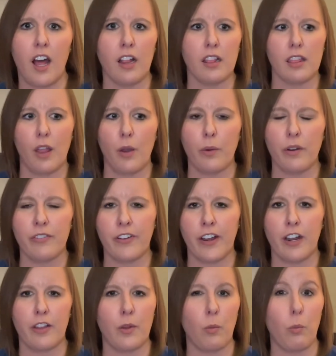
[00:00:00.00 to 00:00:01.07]
a lower
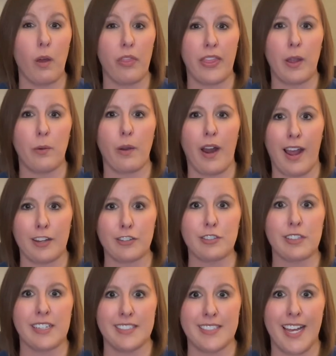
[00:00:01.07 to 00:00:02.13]
fare than what they were
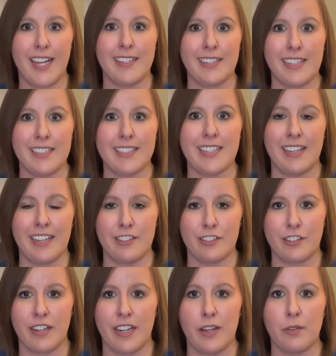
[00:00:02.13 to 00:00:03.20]
actually intending to
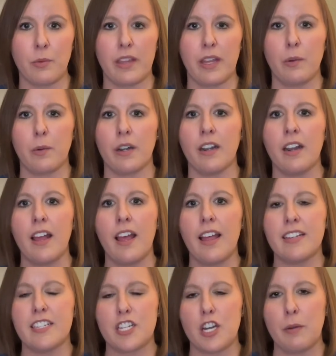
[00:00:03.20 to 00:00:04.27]
enter in when they were
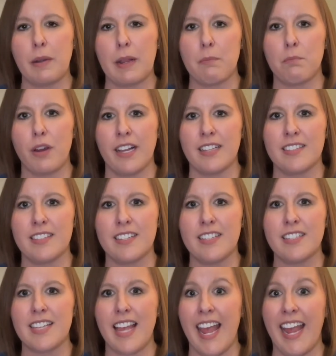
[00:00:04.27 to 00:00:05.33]
determining prices,